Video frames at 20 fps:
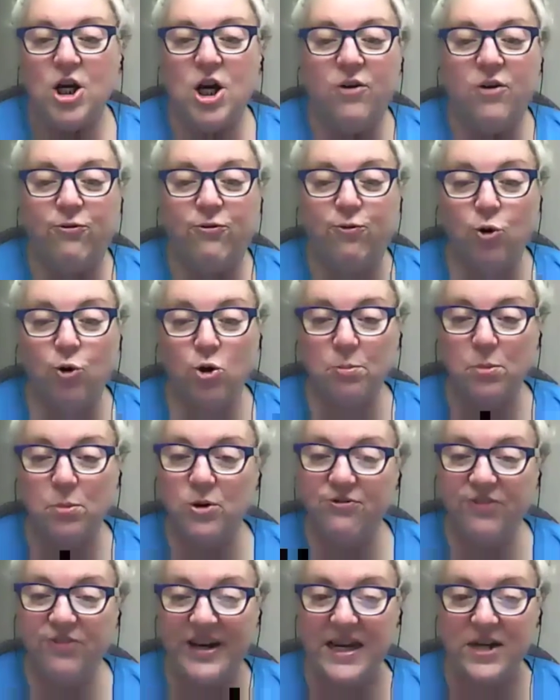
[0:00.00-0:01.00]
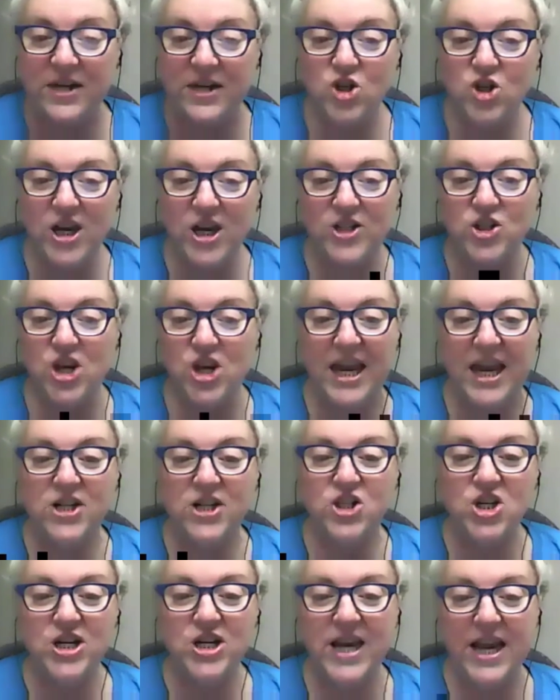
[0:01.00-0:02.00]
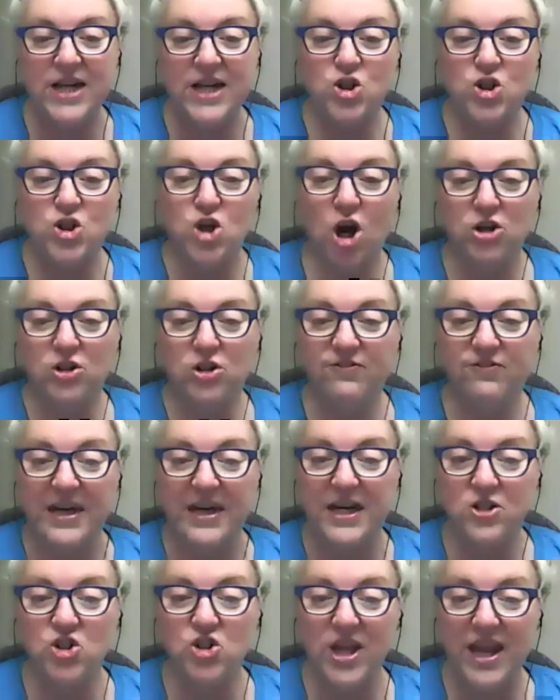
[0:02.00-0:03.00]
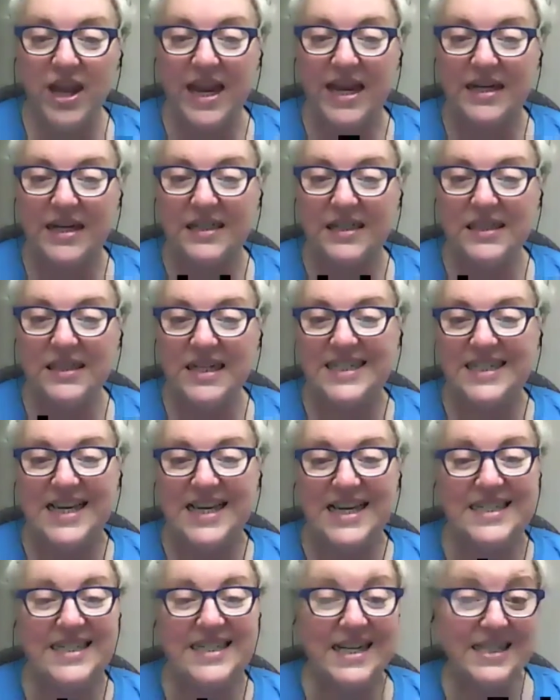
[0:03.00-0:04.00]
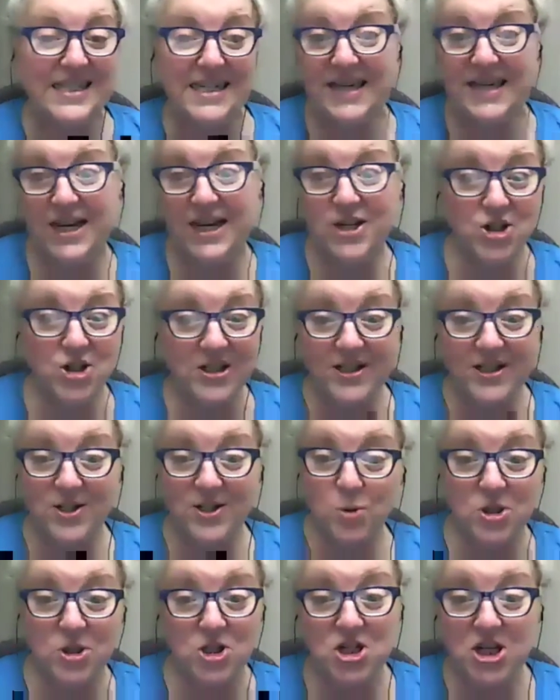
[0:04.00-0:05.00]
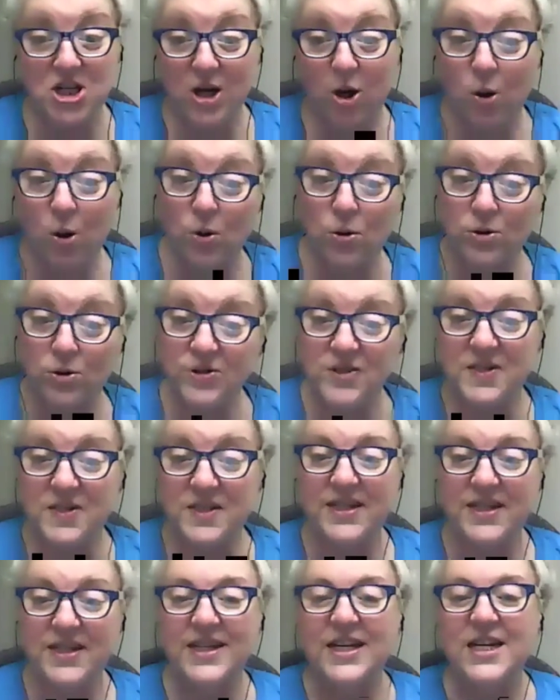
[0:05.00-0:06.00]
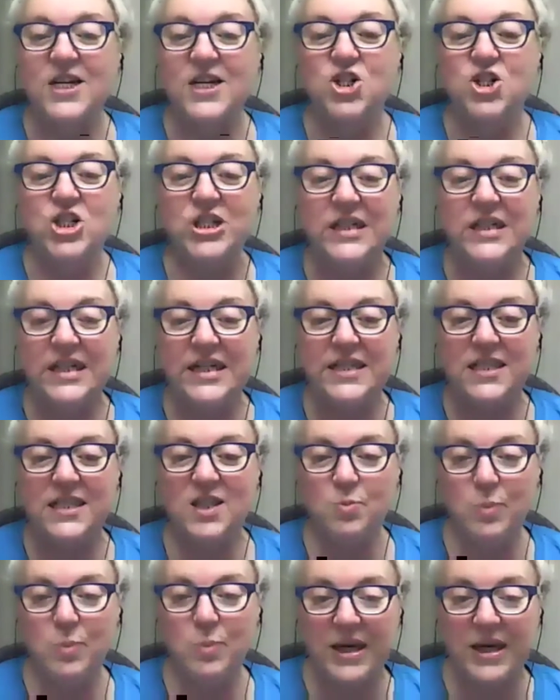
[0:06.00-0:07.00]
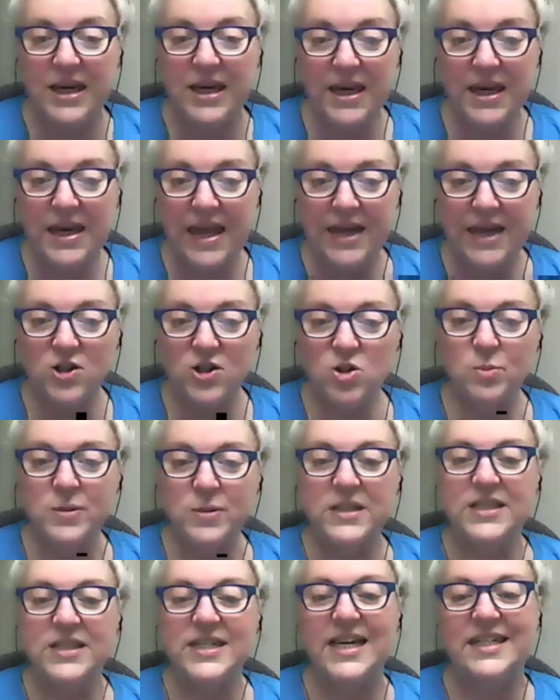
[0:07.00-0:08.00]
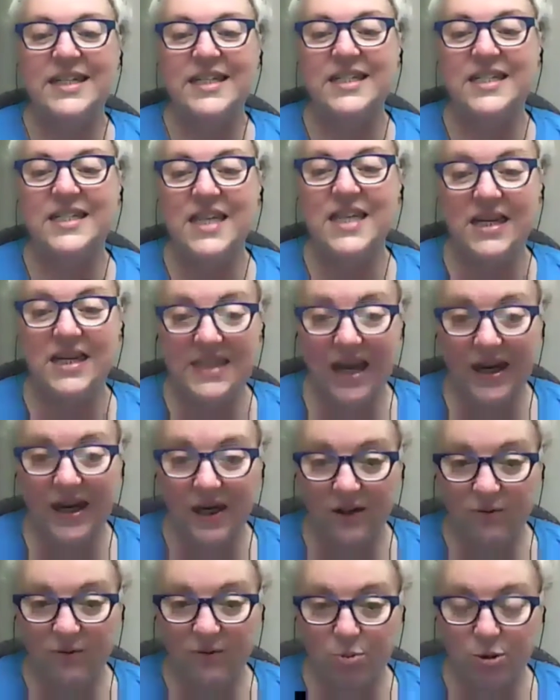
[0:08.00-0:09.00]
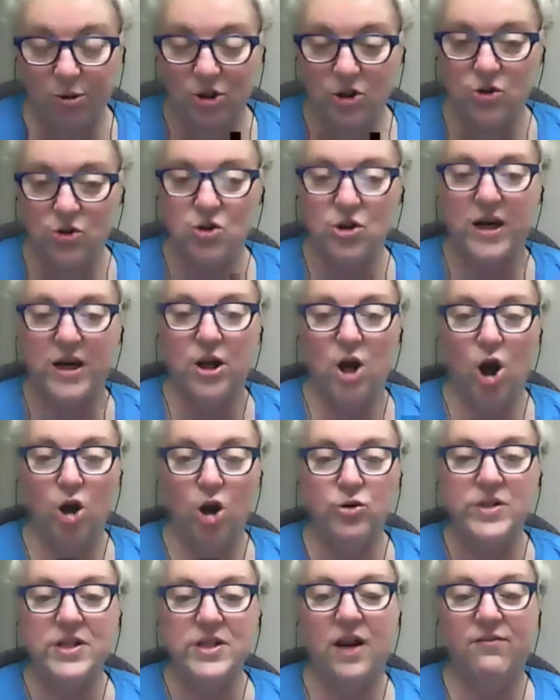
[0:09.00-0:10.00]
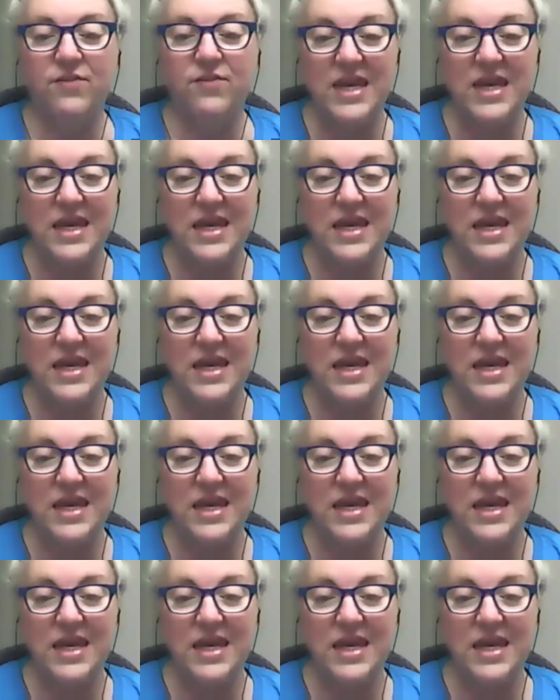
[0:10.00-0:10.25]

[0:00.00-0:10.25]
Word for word: Formal financial education and chartered financial analyst designation is what she holds. She leads speaking engagements and is the executive producer and host of the